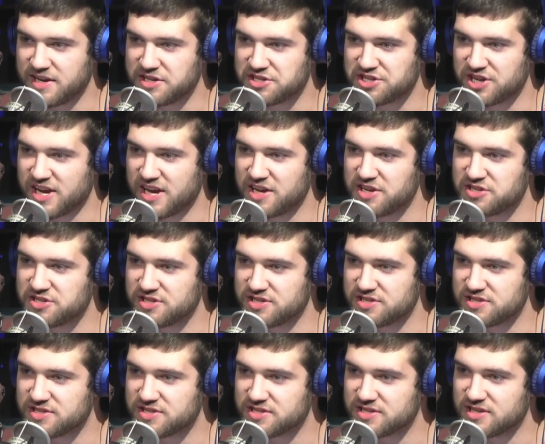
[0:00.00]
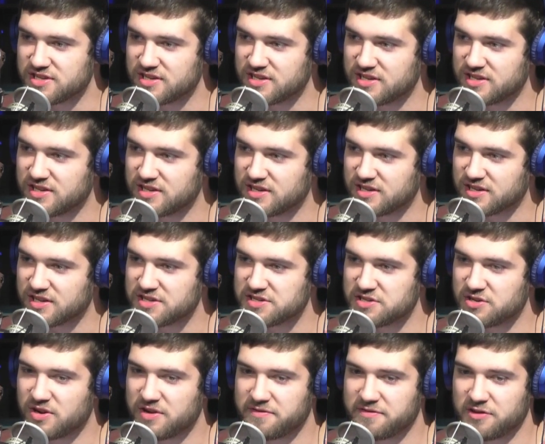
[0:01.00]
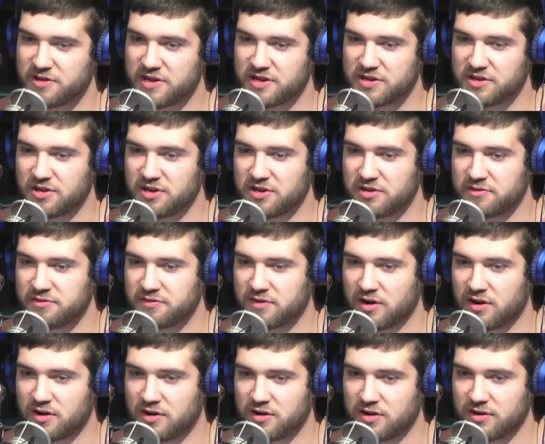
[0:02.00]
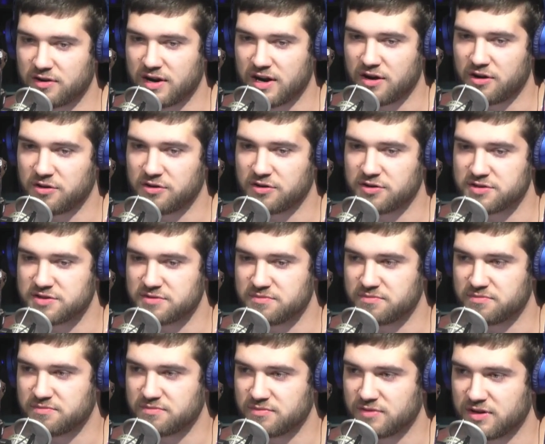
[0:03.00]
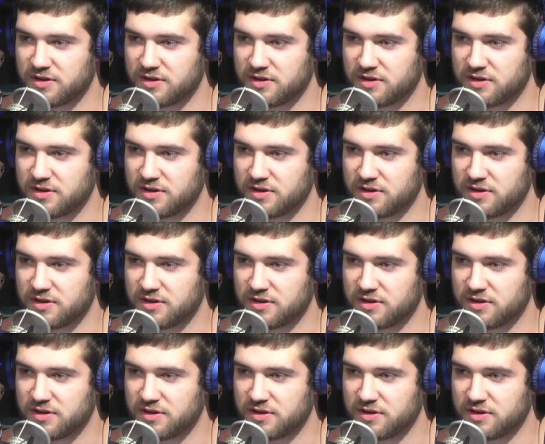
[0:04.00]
changes. Because I feel like a lot of our elders and